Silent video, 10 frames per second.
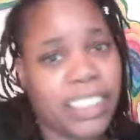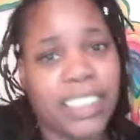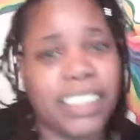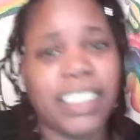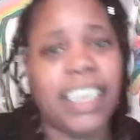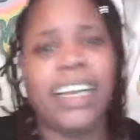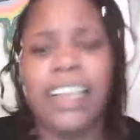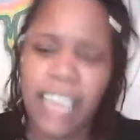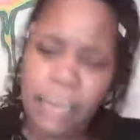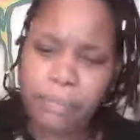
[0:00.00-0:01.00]
is just like,
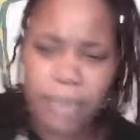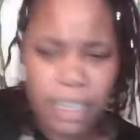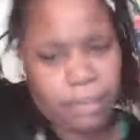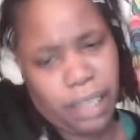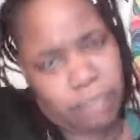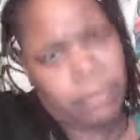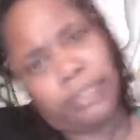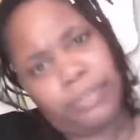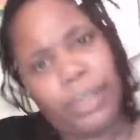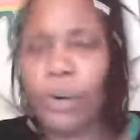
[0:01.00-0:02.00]
I'm a big bug
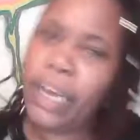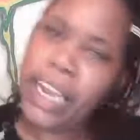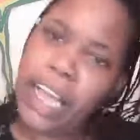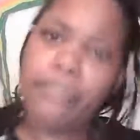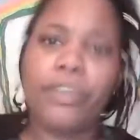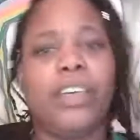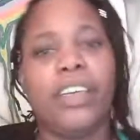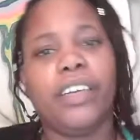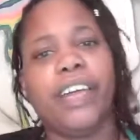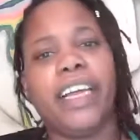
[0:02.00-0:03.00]
motherfucker, whatever.
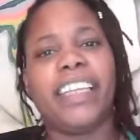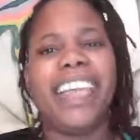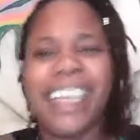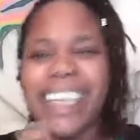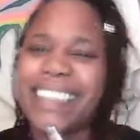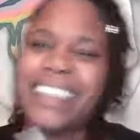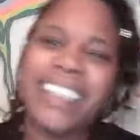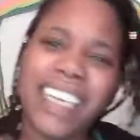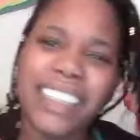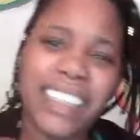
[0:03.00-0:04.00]
Right? And he had like this
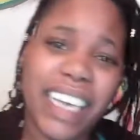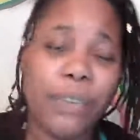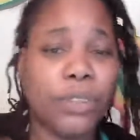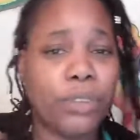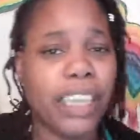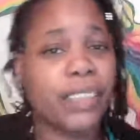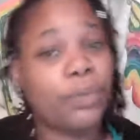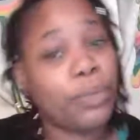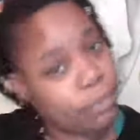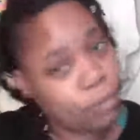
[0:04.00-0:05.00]
thing in his neck. It was
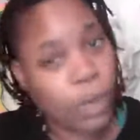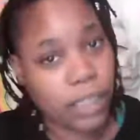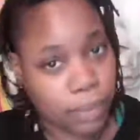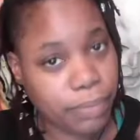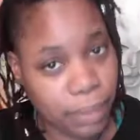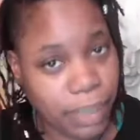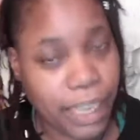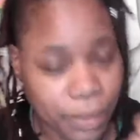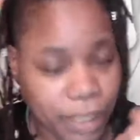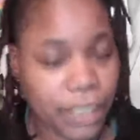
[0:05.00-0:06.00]
crazy. Watch Men in
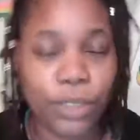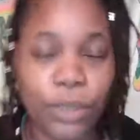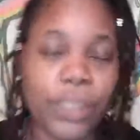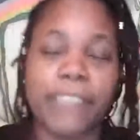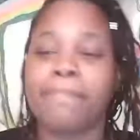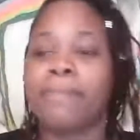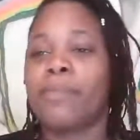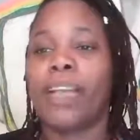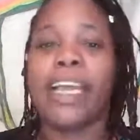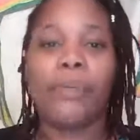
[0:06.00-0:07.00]
Black. I'm telling you, it's so good.
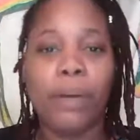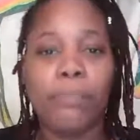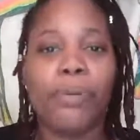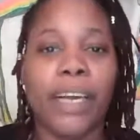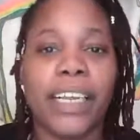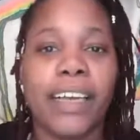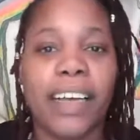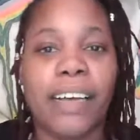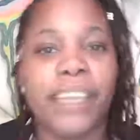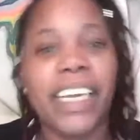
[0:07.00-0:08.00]
And at one point,
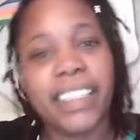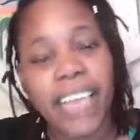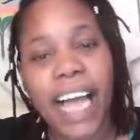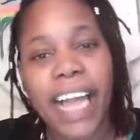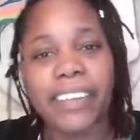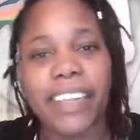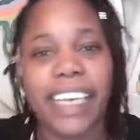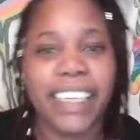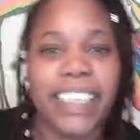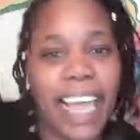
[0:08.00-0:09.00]
they get tired of
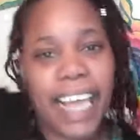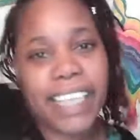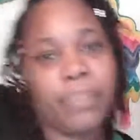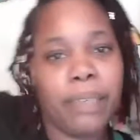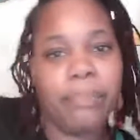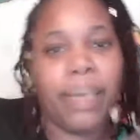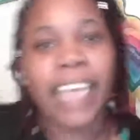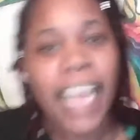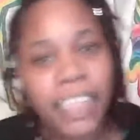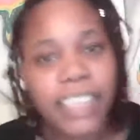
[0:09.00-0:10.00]
like getting their asses beat by
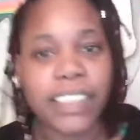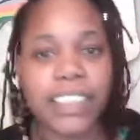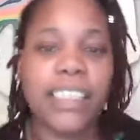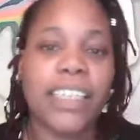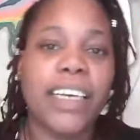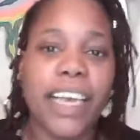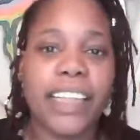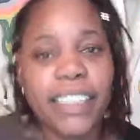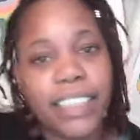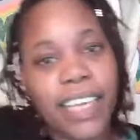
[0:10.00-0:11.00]
the aliens and shit. And
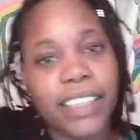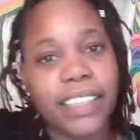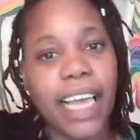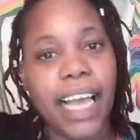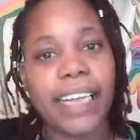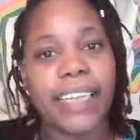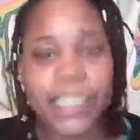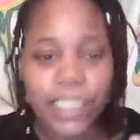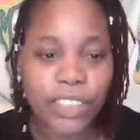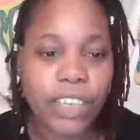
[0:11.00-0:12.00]
they sit outside and
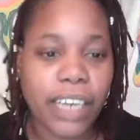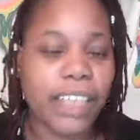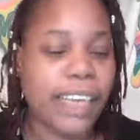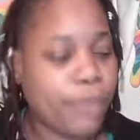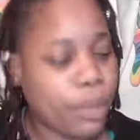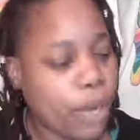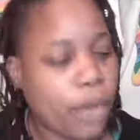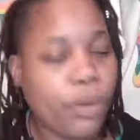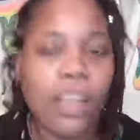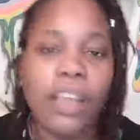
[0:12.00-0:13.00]
they're just trying to like figure
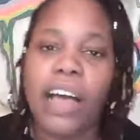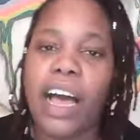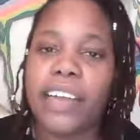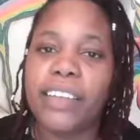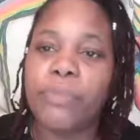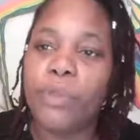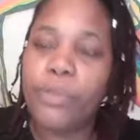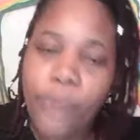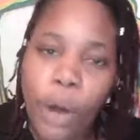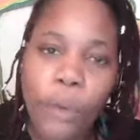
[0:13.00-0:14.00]
out how to
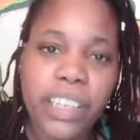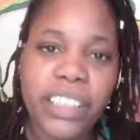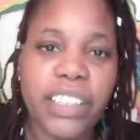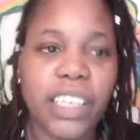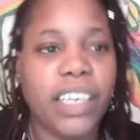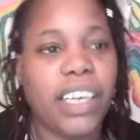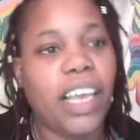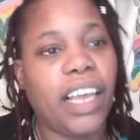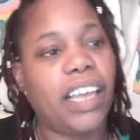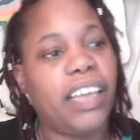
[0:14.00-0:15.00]
move forward and shit.
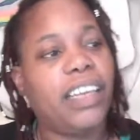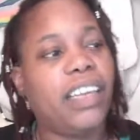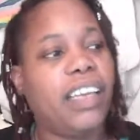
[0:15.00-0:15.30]
And